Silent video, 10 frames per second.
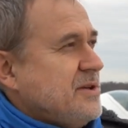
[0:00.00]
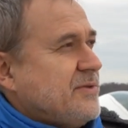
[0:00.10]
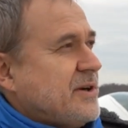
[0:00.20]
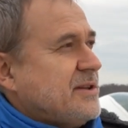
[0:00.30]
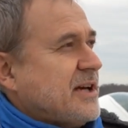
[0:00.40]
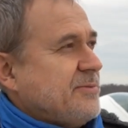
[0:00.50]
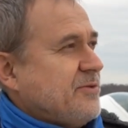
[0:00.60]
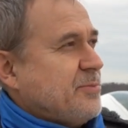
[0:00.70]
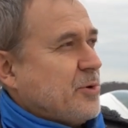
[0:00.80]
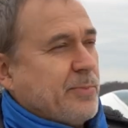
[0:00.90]
different type
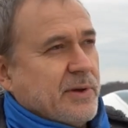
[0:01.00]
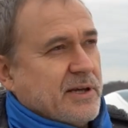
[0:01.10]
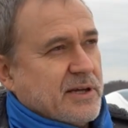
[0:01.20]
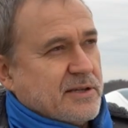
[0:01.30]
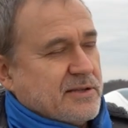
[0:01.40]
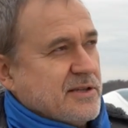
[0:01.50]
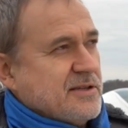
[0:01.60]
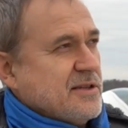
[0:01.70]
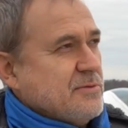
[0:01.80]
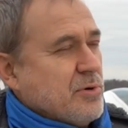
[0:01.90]
of propeller.
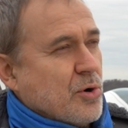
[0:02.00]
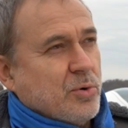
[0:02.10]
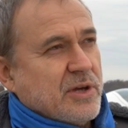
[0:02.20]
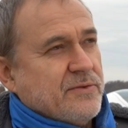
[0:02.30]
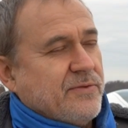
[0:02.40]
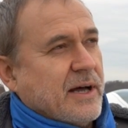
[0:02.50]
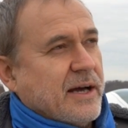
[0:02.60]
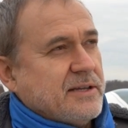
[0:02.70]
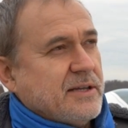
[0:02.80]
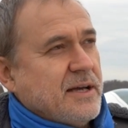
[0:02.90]
It broke in
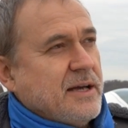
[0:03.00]
flight.